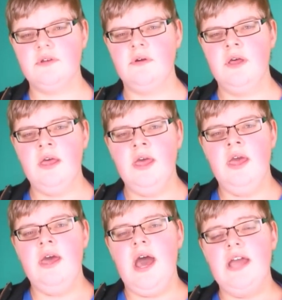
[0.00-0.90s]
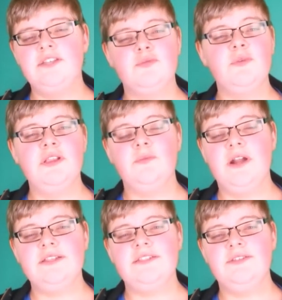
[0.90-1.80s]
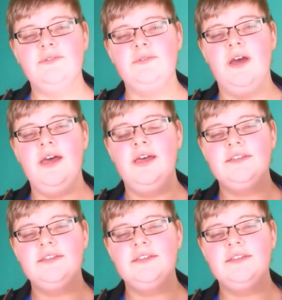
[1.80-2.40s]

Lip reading: So I just really wanted to